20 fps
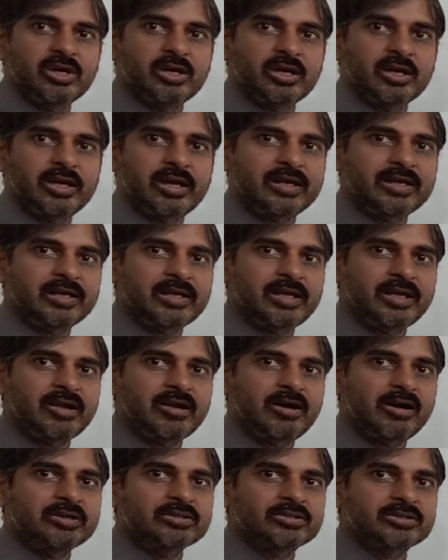get a
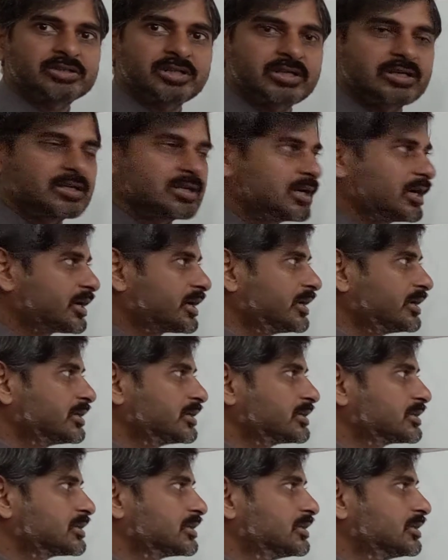constant
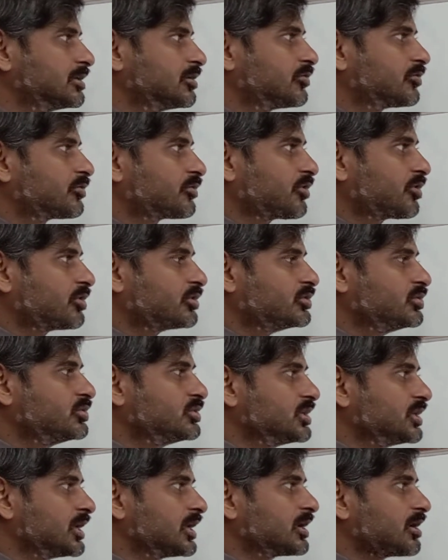current from
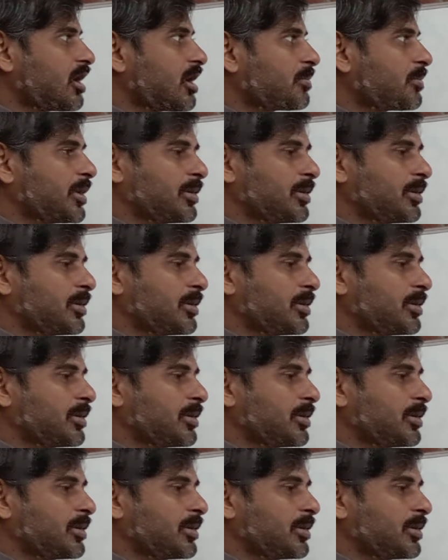using an op